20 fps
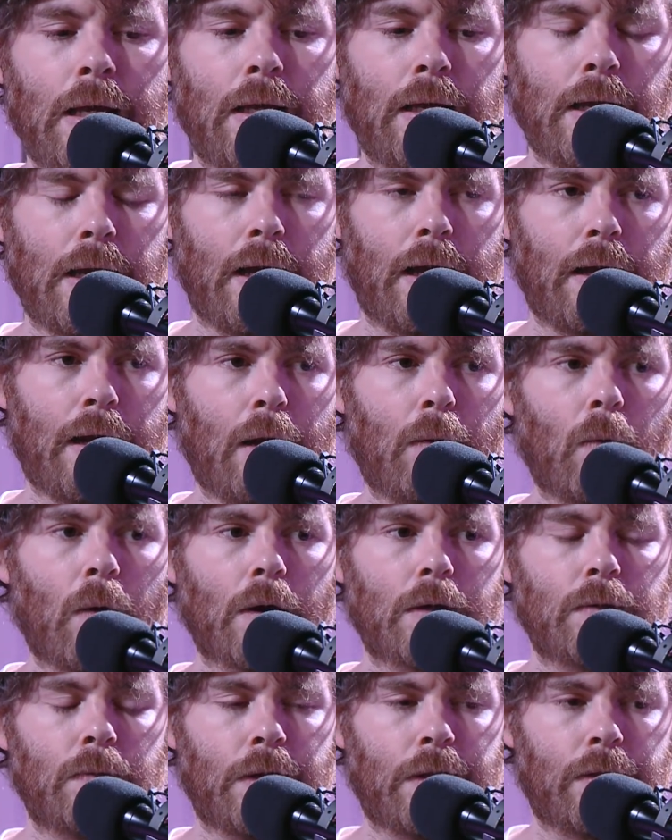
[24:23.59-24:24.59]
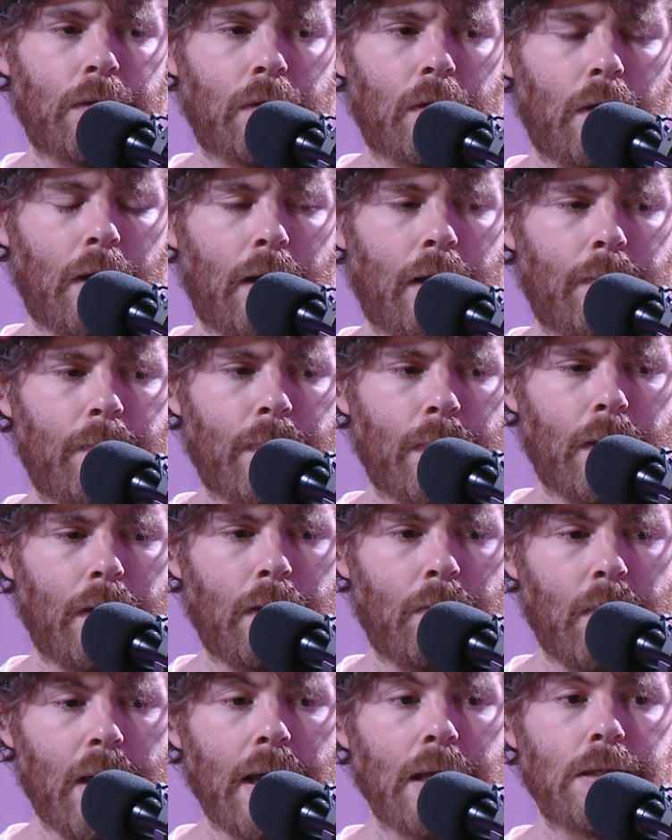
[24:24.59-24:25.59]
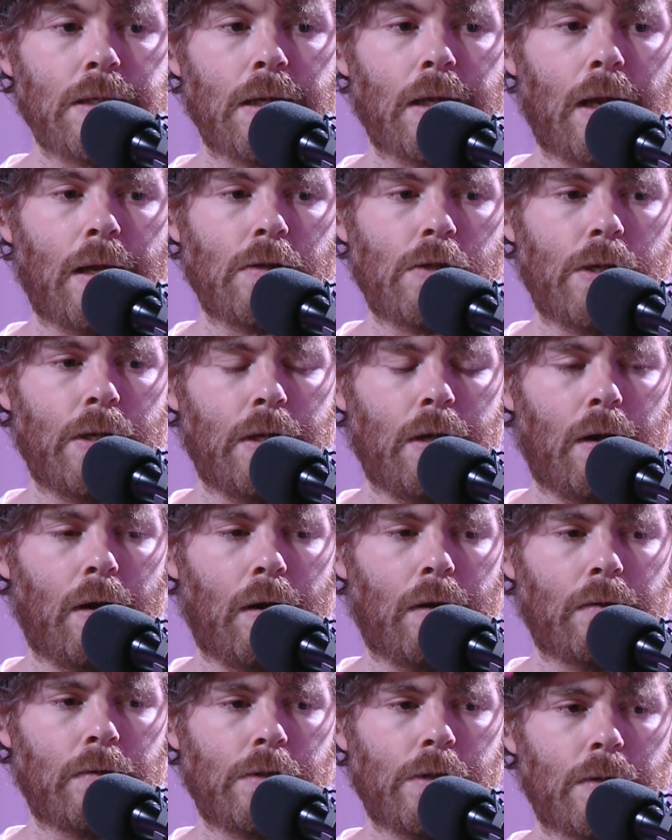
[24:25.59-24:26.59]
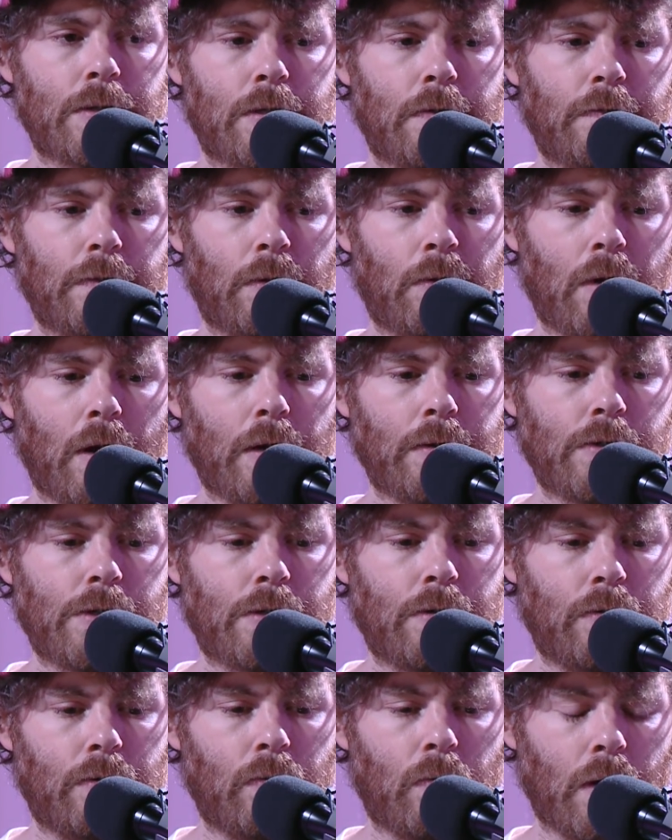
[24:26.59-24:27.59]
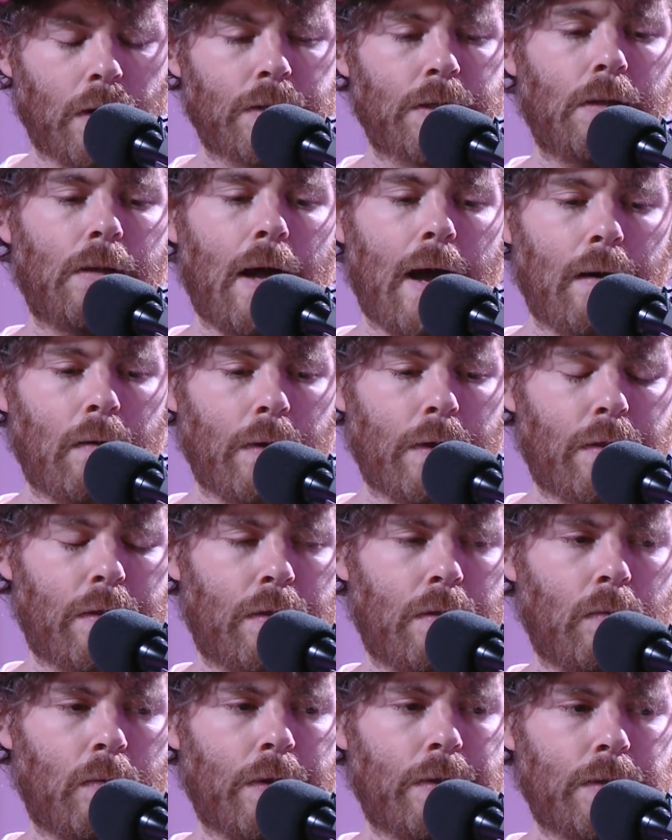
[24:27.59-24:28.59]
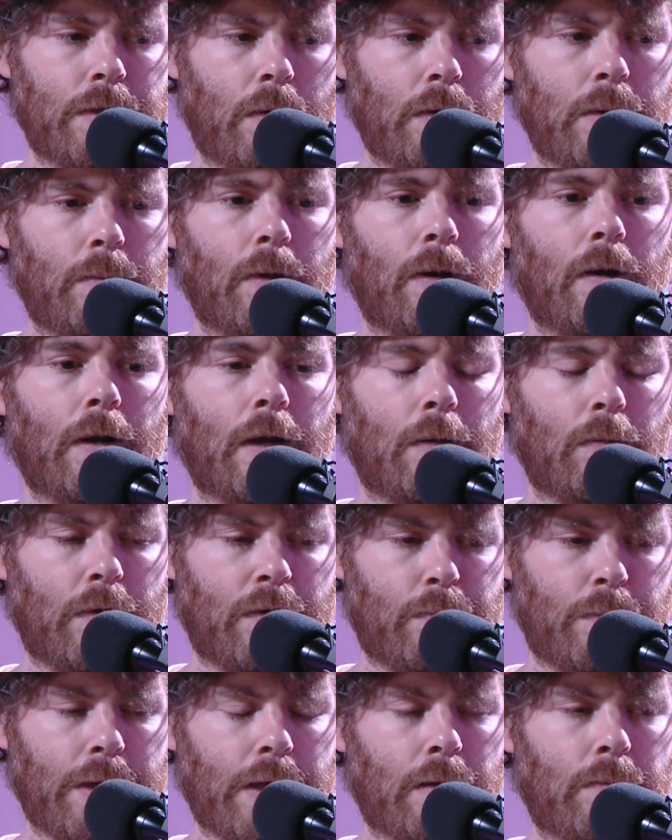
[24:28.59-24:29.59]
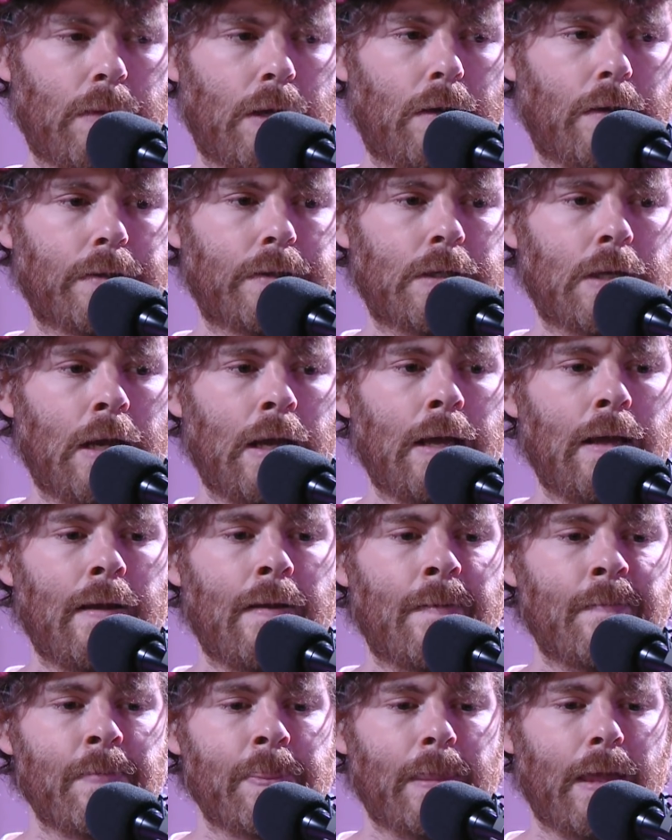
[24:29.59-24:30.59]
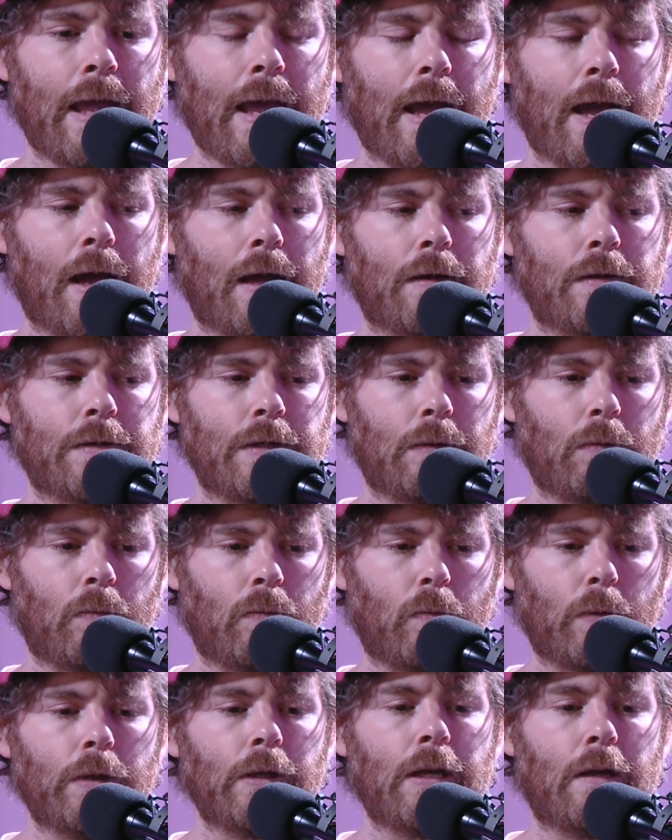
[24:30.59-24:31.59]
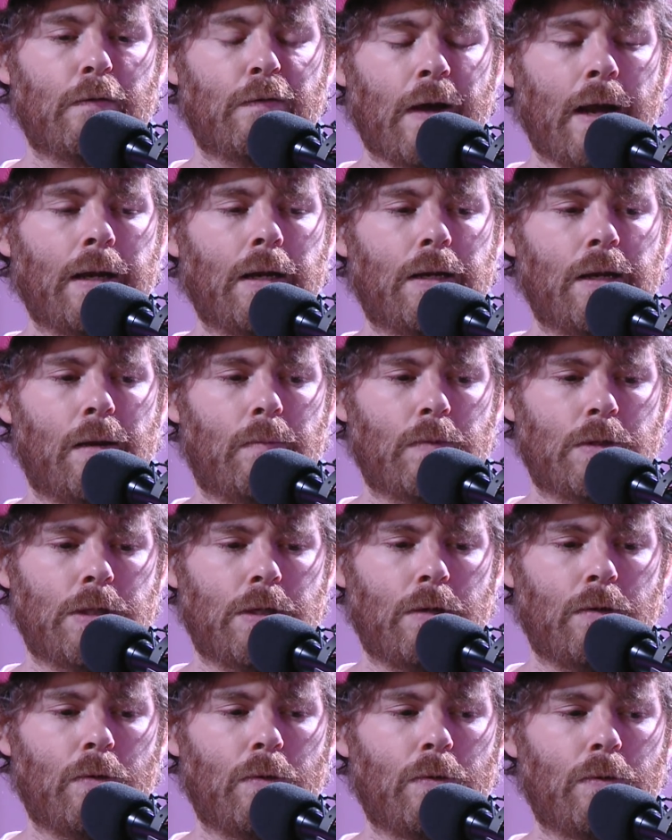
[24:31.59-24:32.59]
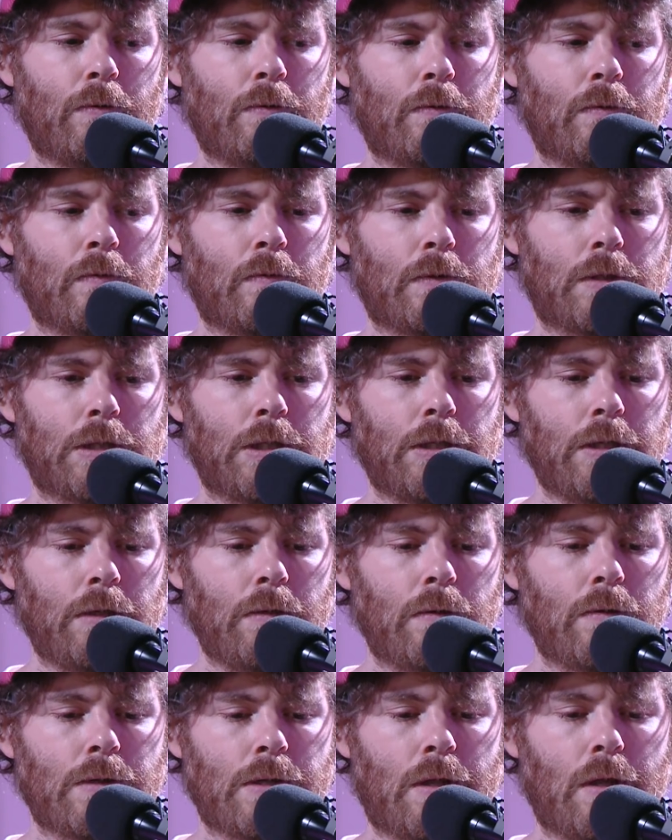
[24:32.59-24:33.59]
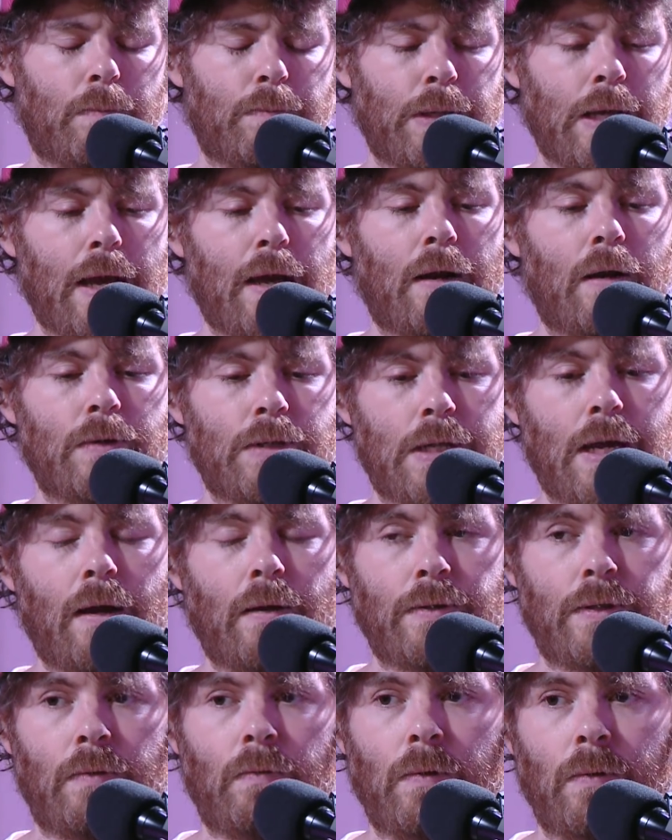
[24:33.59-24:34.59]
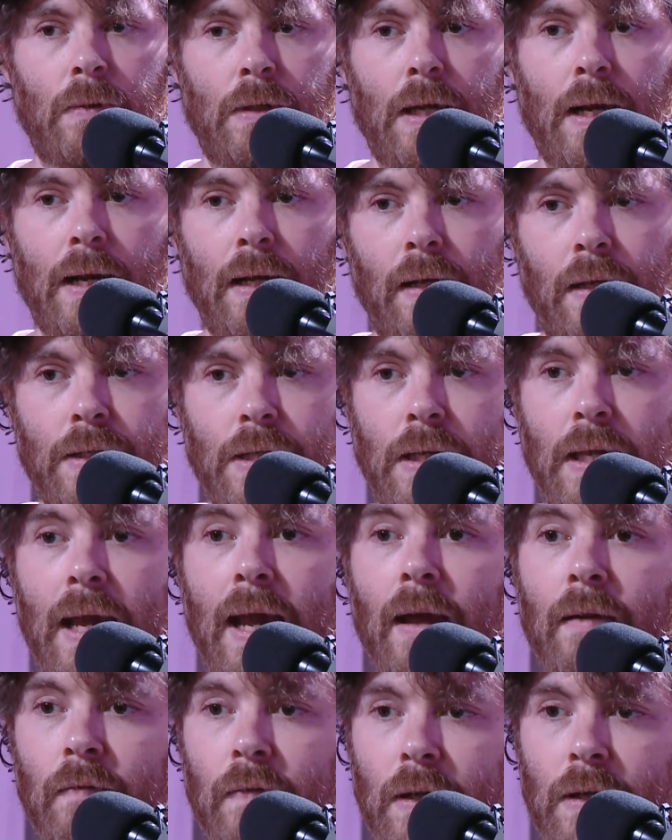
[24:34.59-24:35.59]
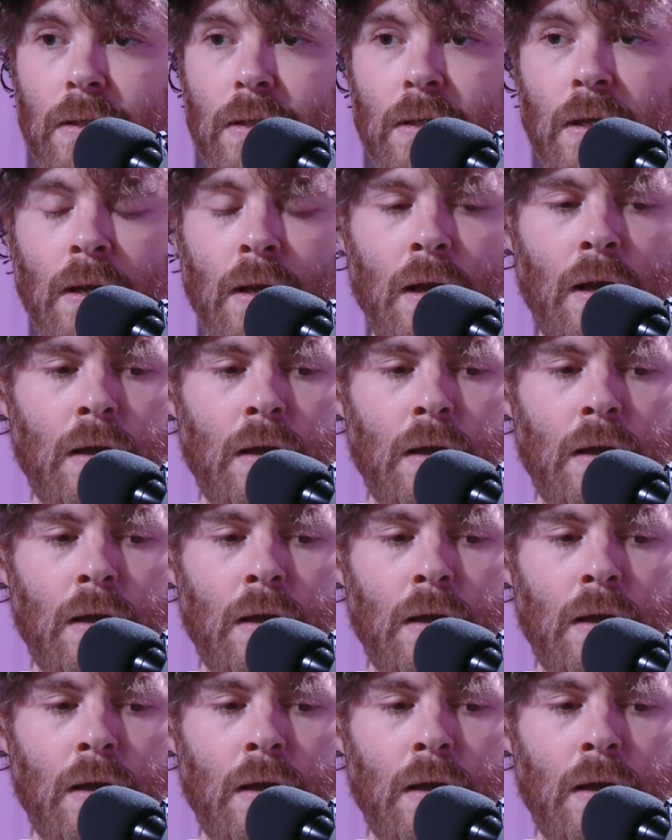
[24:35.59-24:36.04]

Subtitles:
And I worked with an amazing engineer, Joseph Lorge, who works a lot with Tony Berg and with Blake Mills, and really invited him to use the piano sounds that we were getting as a canvas.